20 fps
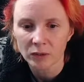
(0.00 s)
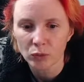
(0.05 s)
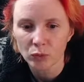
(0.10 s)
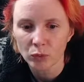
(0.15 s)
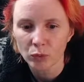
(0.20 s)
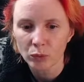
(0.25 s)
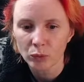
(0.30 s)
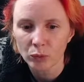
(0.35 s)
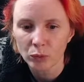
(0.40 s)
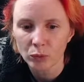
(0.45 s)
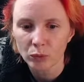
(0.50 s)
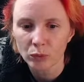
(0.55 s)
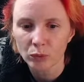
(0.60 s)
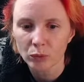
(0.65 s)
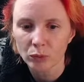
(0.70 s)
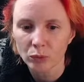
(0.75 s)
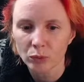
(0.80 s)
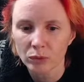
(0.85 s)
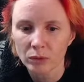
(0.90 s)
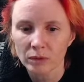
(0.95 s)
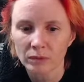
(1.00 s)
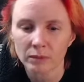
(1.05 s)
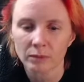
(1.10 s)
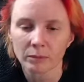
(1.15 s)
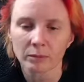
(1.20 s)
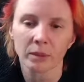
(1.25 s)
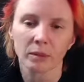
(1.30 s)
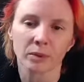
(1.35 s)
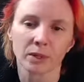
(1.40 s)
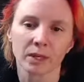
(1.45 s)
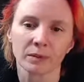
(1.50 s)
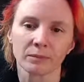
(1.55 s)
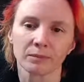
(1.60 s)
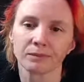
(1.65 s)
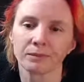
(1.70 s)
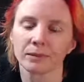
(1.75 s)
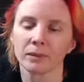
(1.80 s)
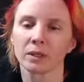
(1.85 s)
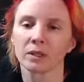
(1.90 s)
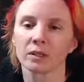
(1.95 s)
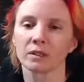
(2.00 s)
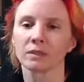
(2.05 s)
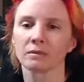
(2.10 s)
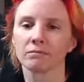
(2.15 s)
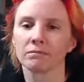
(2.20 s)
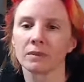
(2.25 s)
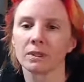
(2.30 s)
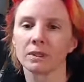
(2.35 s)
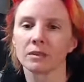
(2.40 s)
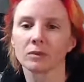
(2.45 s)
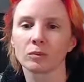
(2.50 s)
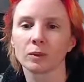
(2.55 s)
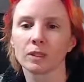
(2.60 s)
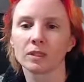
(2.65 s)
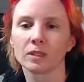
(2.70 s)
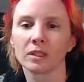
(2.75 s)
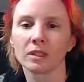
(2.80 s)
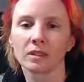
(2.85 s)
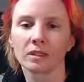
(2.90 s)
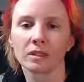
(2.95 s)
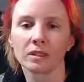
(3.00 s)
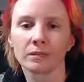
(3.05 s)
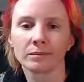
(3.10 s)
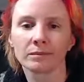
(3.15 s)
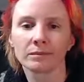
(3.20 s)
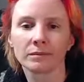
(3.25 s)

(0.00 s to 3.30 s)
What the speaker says: Woo! Maybe not. Alright, I'll tweak that later.